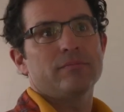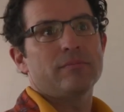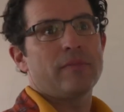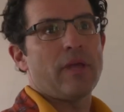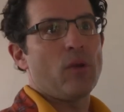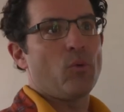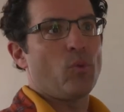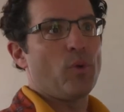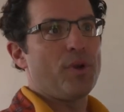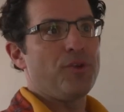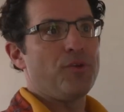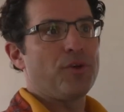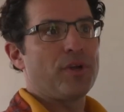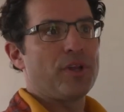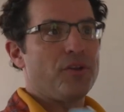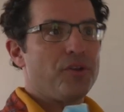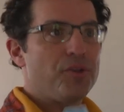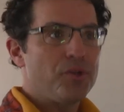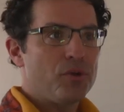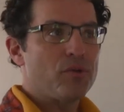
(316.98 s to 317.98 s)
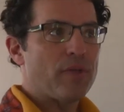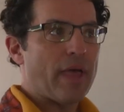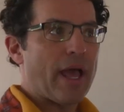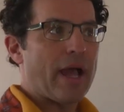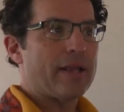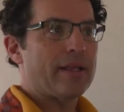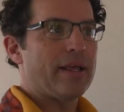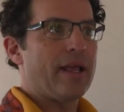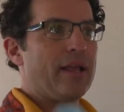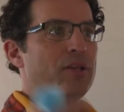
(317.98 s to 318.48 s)
And when you can do
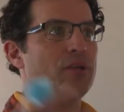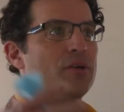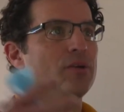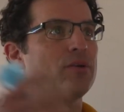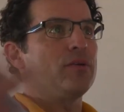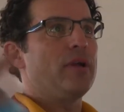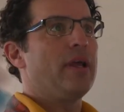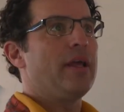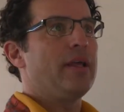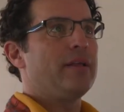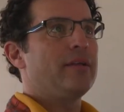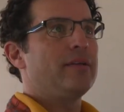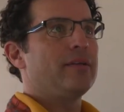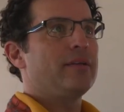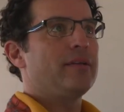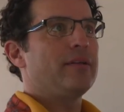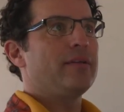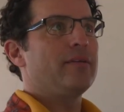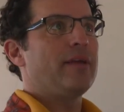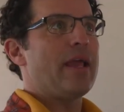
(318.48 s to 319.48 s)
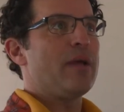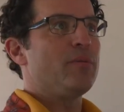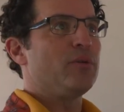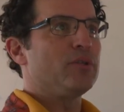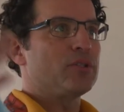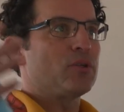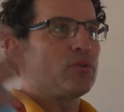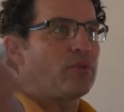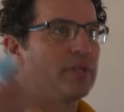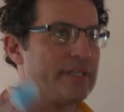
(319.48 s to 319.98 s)
that and you're able
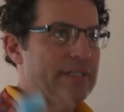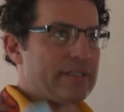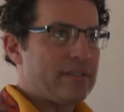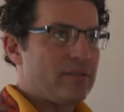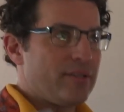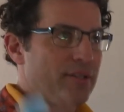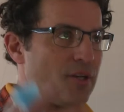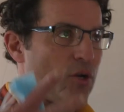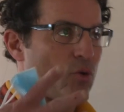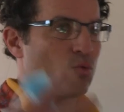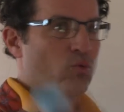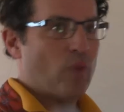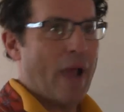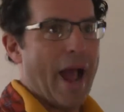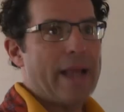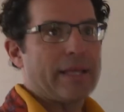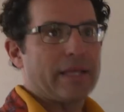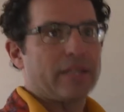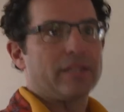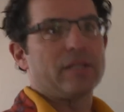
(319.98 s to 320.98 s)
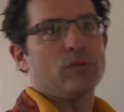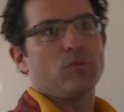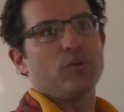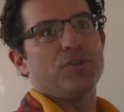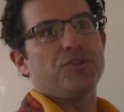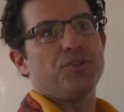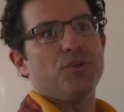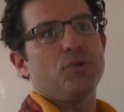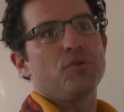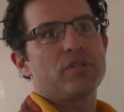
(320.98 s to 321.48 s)
to radically
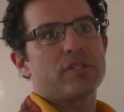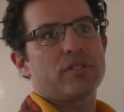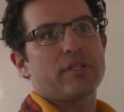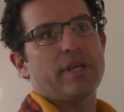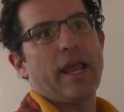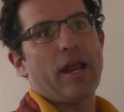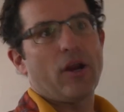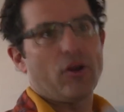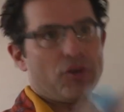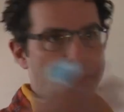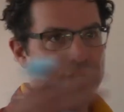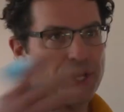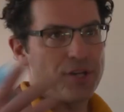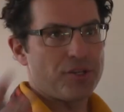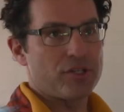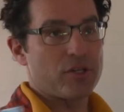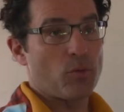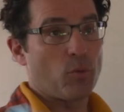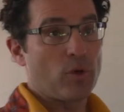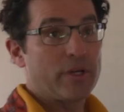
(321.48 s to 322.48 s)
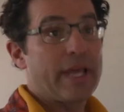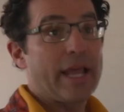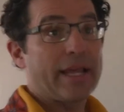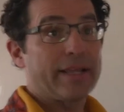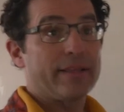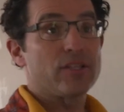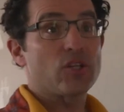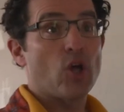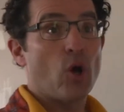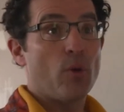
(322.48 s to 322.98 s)
reduce the air changes, and we're
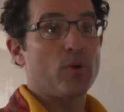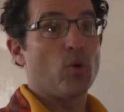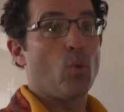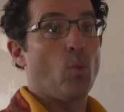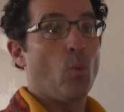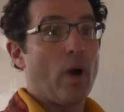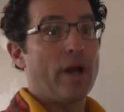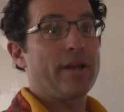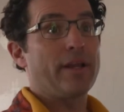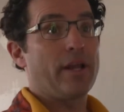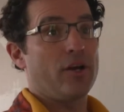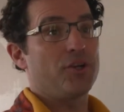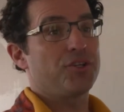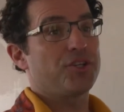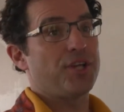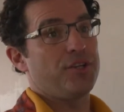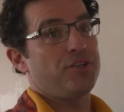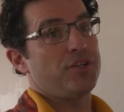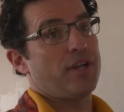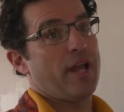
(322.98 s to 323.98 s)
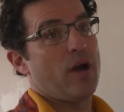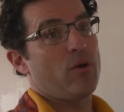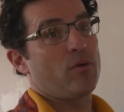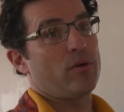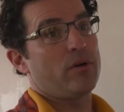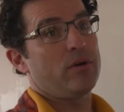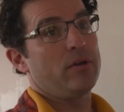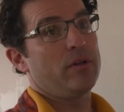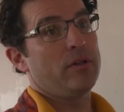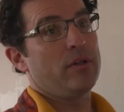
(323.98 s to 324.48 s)
taking this home to 1 air change an
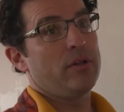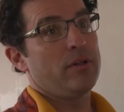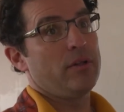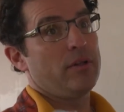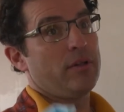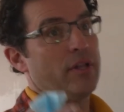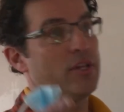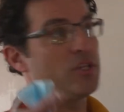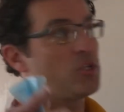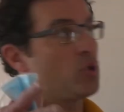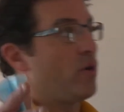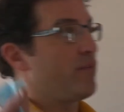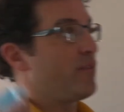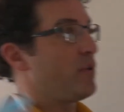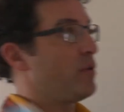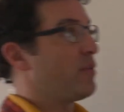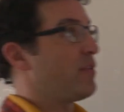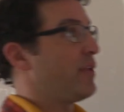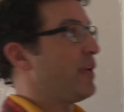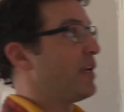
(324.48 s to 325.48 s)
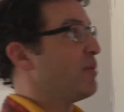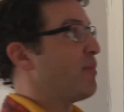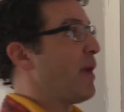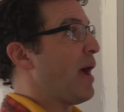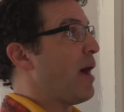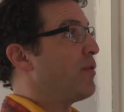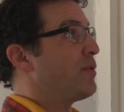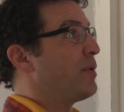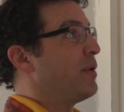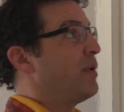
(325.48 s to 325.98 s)
hour. And so if you think
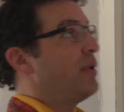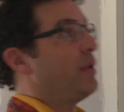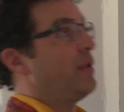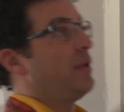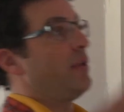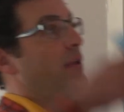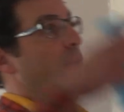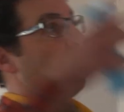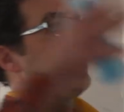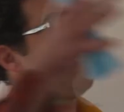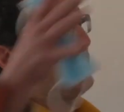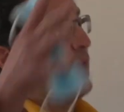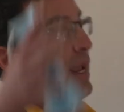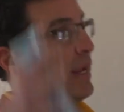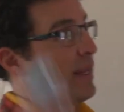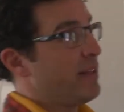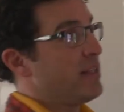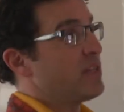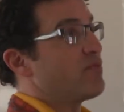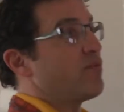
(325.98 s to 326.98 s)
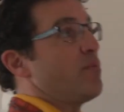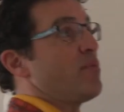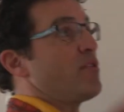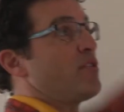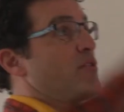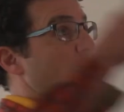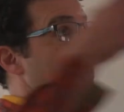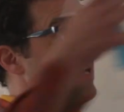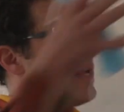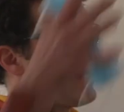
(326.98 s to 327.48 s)
about taking this from
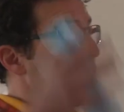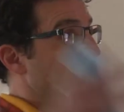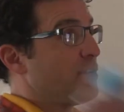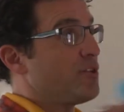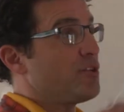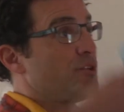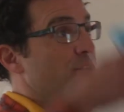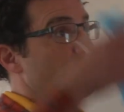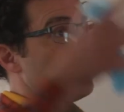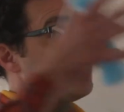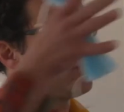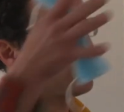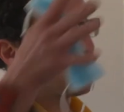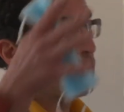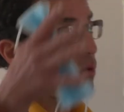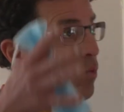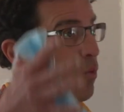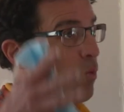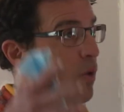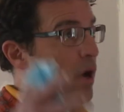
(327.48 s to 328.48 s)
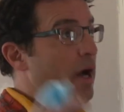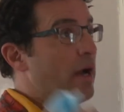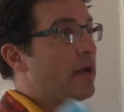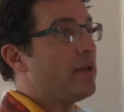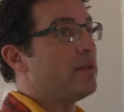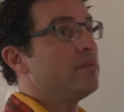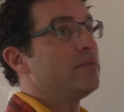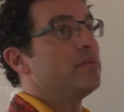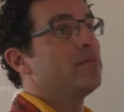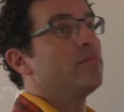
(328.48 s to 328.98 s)
3 to 2 to
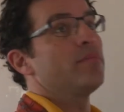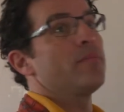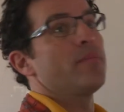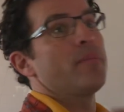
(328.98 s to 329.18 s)
1,